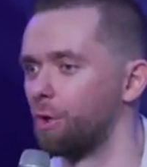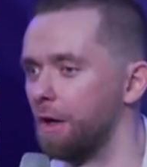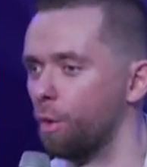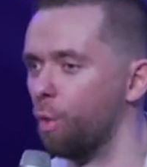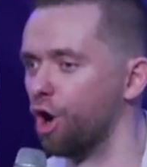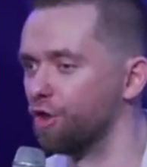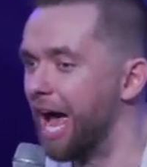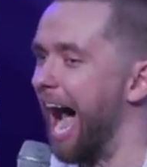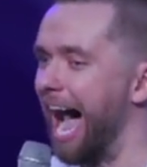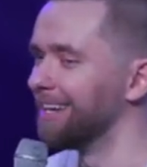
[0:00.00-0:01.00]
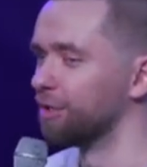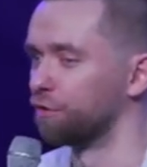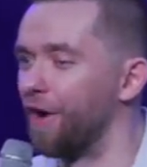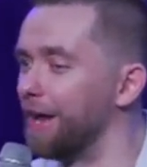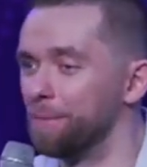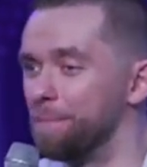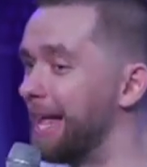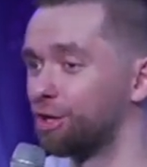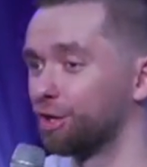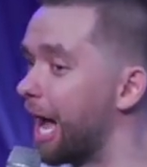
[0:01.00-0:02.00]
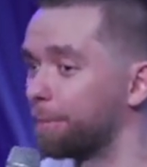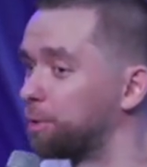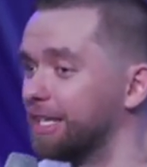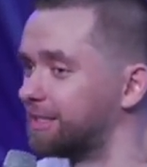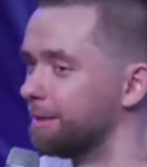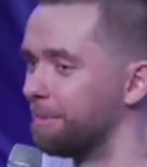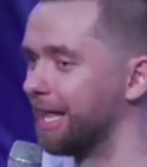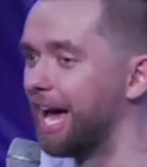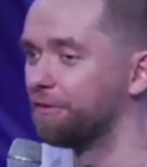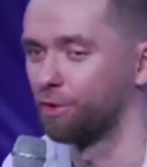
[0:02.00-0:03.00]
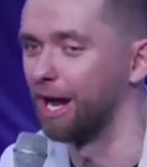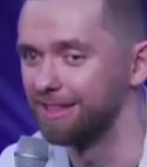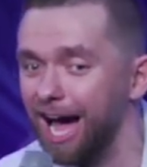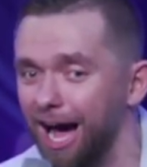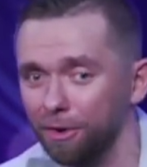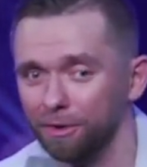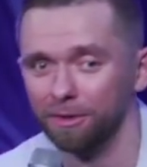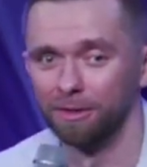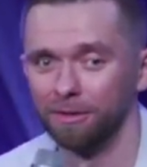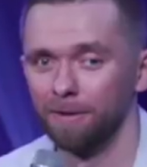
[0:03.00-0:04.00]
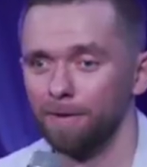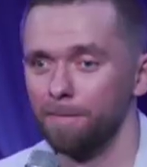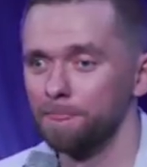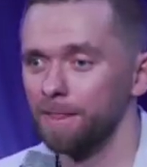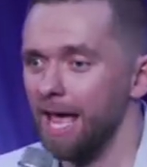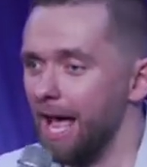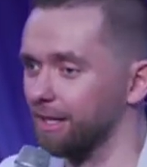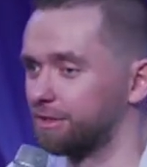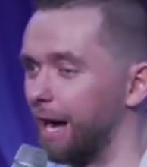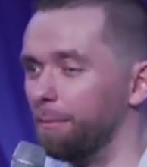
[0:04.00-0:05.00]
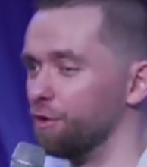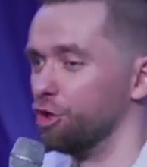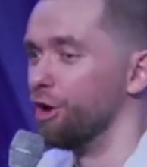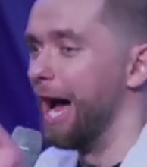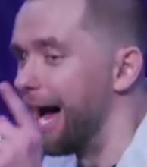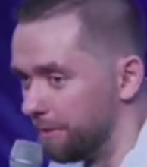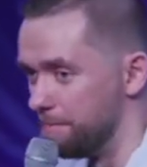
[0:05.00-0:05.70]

around the world. I need to find the mentor God placed in my life right now. And some of you, you have a